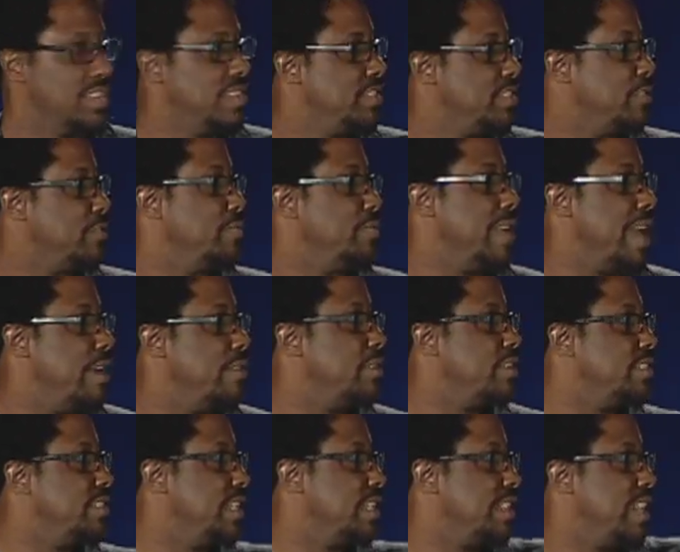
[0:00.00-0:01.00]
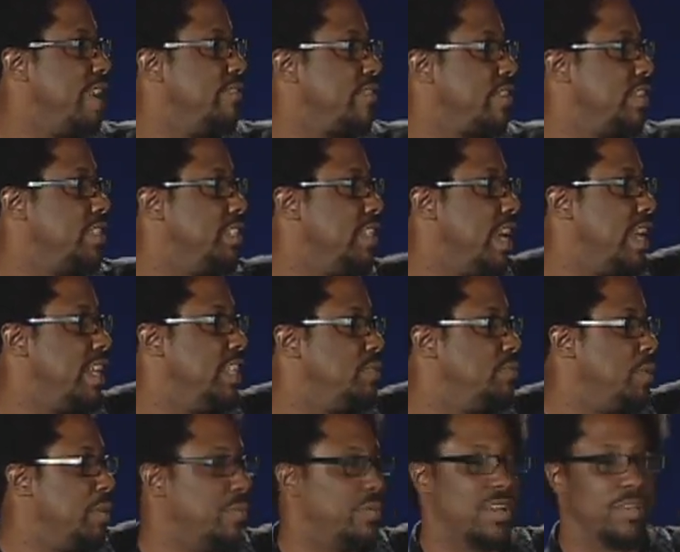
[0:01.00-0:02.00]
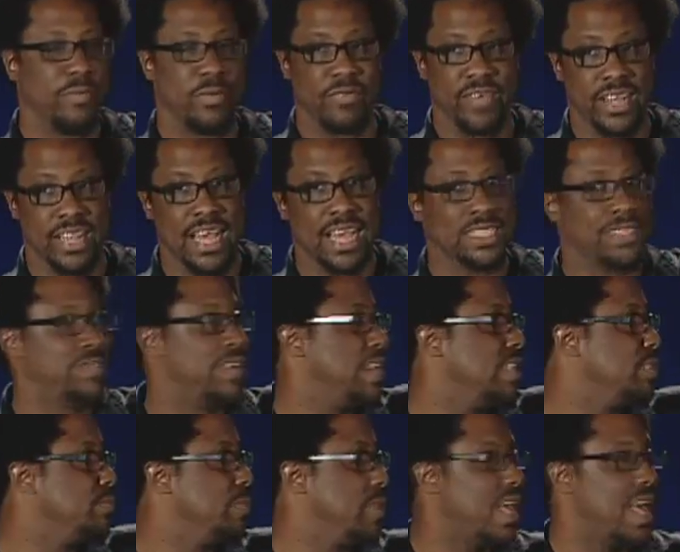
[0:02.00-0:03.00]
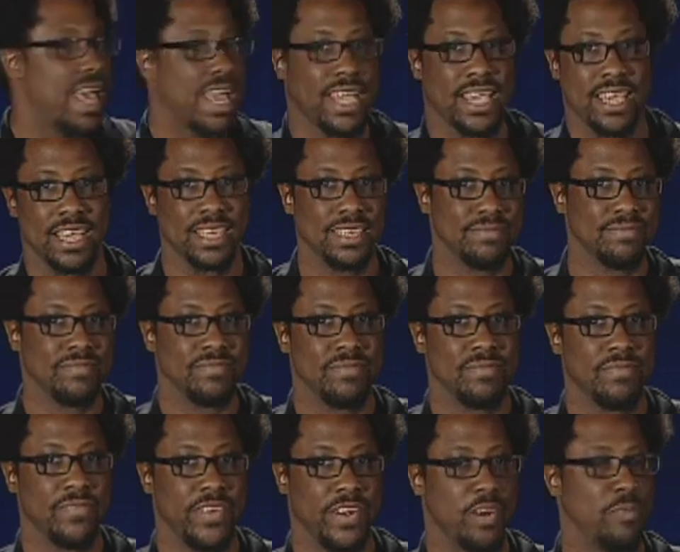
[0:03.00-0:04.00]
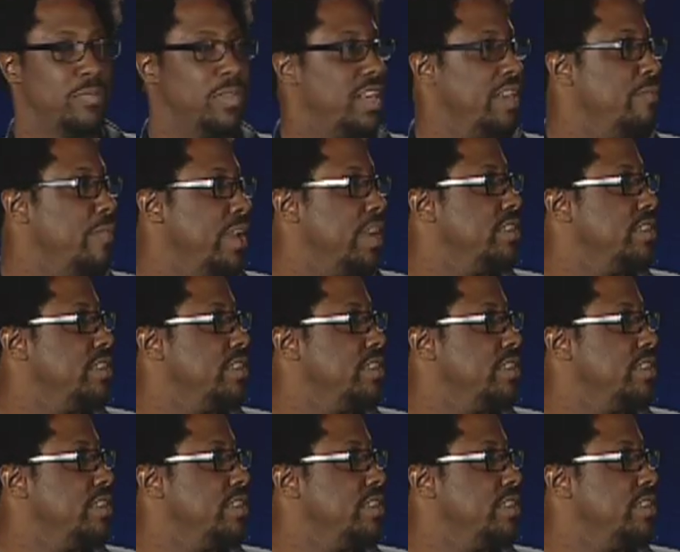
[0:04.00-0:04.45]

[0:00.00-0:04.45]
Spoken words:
So from now on in South Africa, Chinese people have been reclassified as black. You don't believe me?